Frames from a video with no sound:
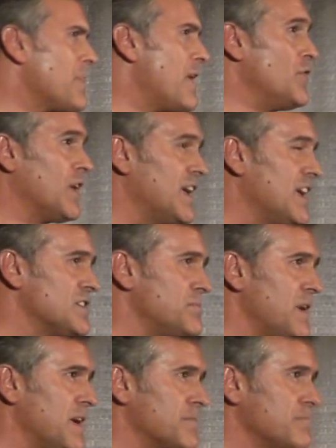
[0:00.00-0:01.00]
if you need to
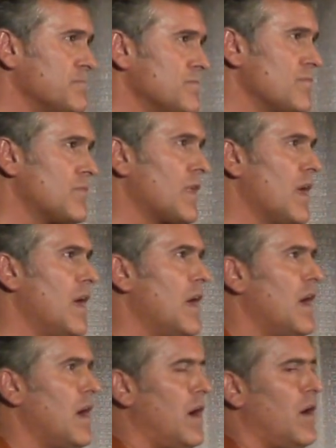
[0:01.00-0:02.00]
kiss me.
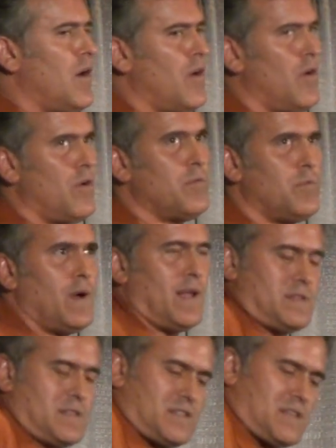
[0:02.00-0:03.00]
Oh,
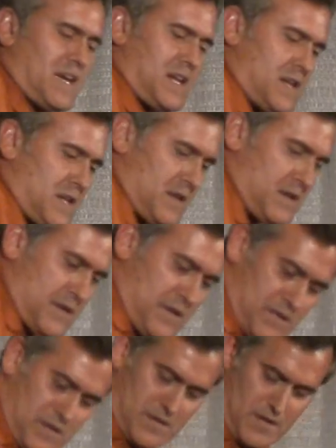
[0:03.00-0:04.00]
wait, just a second.
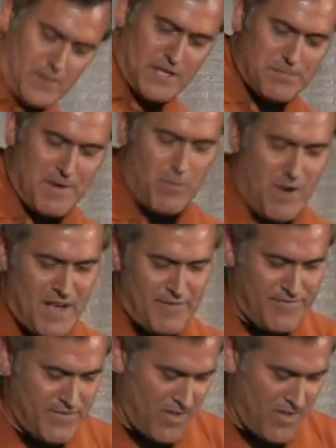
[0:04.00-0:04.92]
Oh, that's my wife.